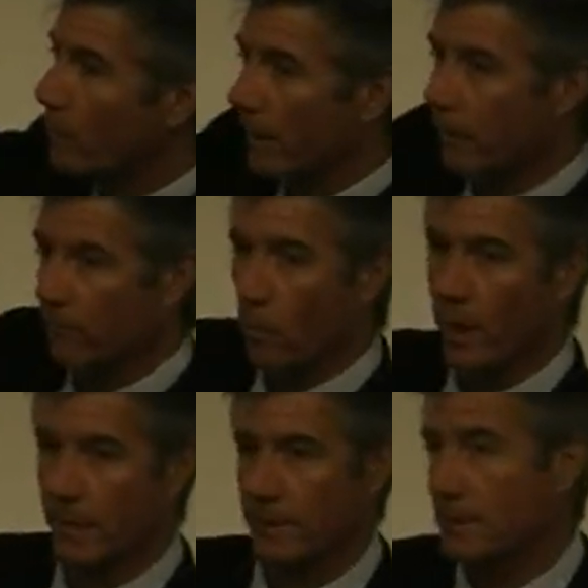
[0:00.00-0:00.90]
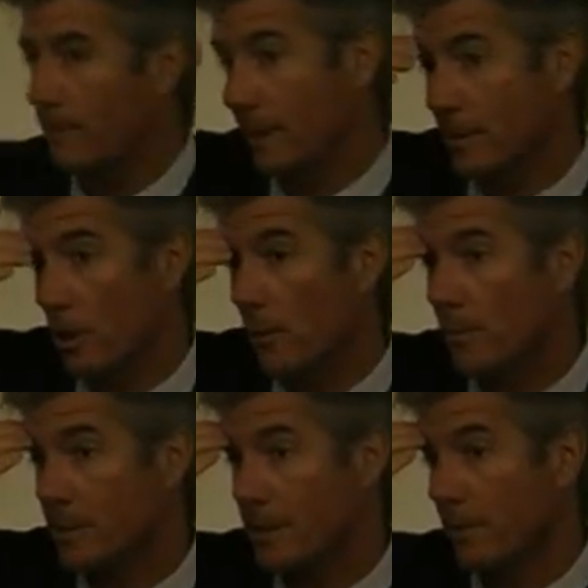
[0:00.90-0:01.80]
one of the voids. It's
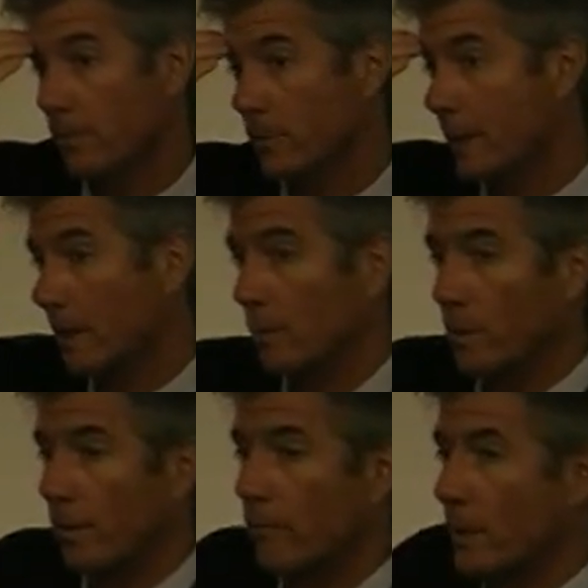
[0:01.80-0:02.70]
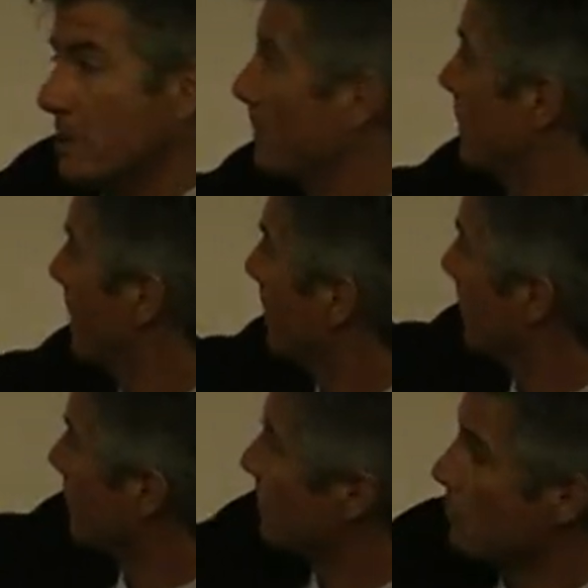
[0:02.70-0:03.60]
almost as if you had taken one of the voids in the museum
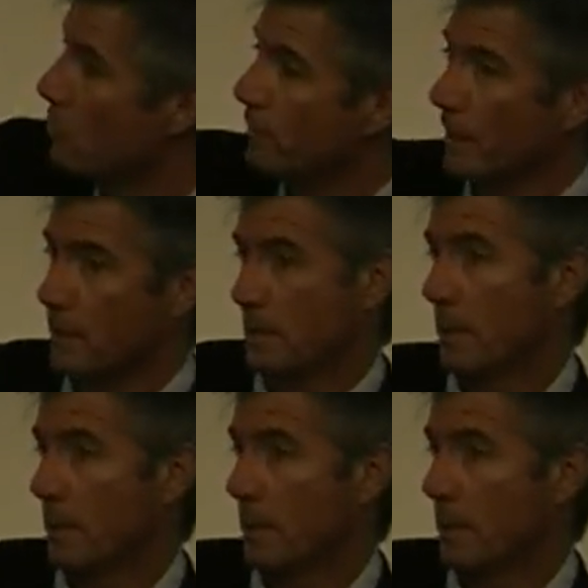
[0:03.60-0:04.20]
and just moved it